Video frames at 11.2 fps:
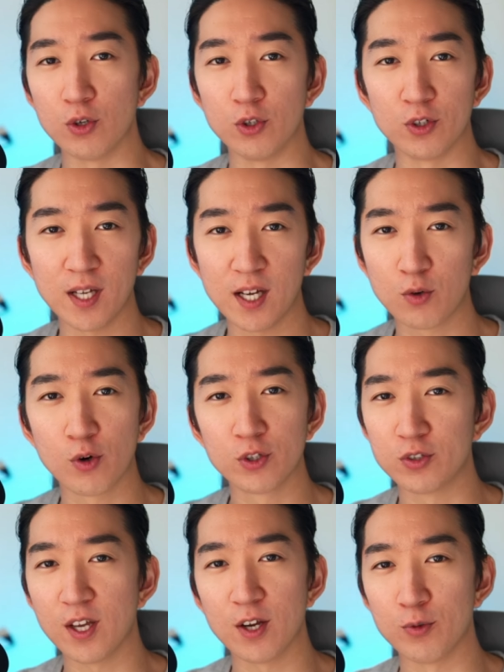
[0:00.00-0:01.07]
you're not going
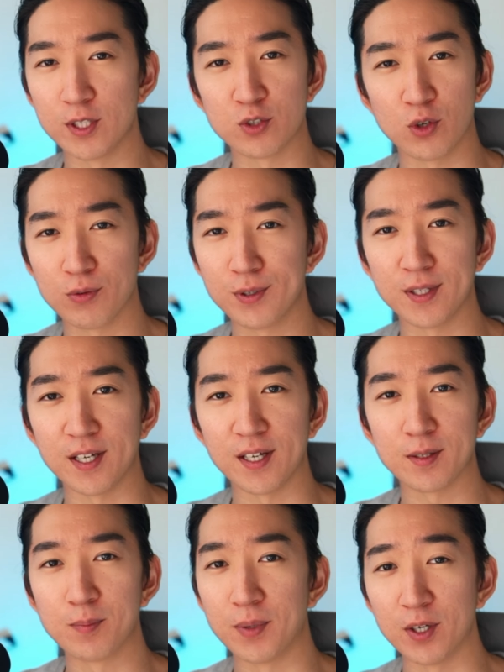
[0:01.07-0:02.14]
to get rich
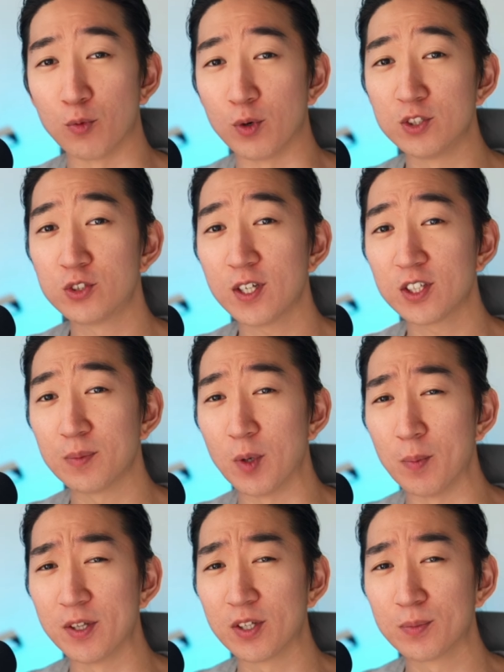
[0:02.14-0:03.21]
overnight, but once you get the
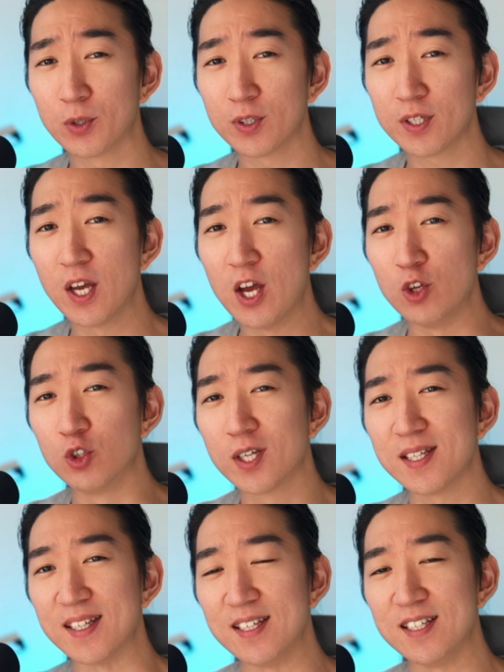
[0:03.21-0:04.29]
momentum rolling, you
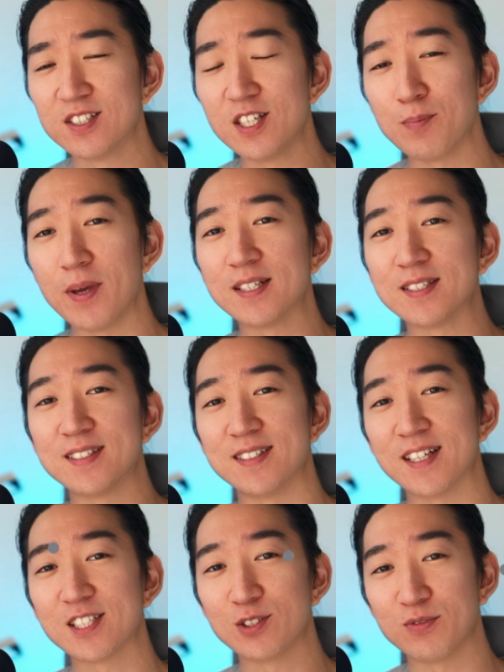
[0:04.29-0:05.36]
can easily make
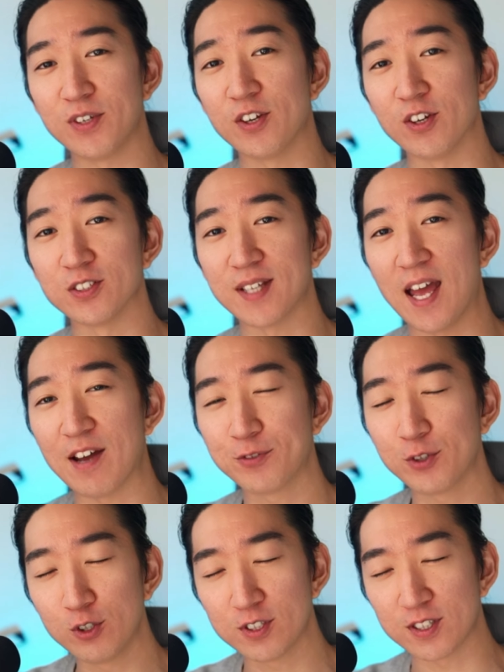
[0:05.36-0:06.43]
6 figures
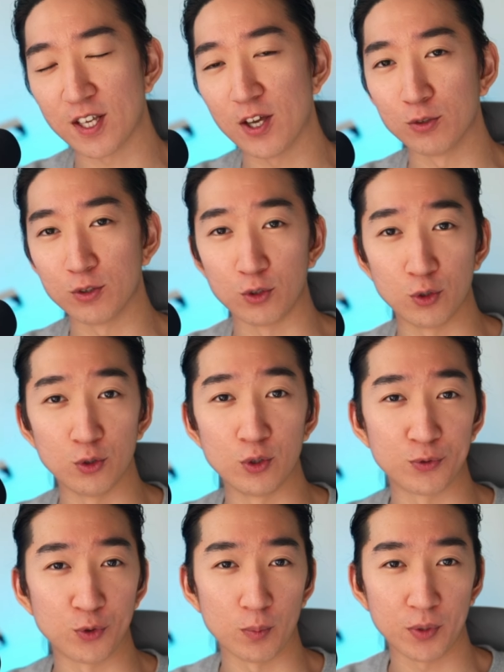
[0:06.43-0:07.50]
after you scale to 2 to
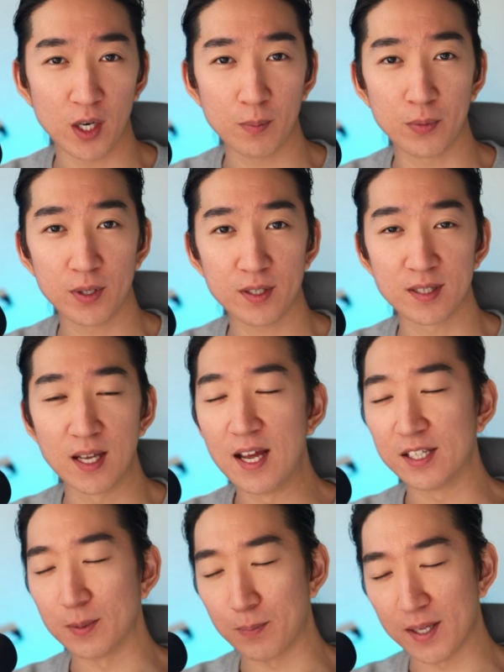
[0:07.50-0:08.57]
4 properties,
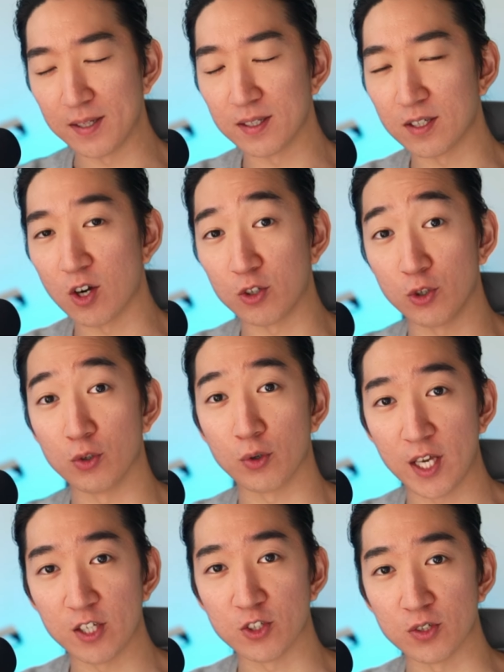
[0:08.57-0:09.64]
depending on your
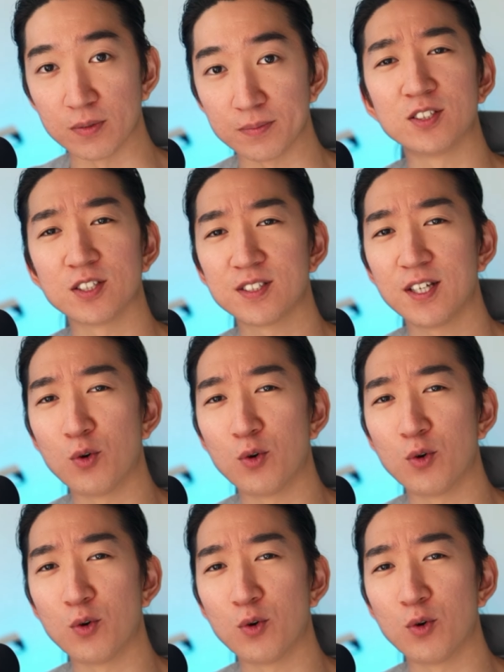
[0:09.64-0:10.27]
location. Just like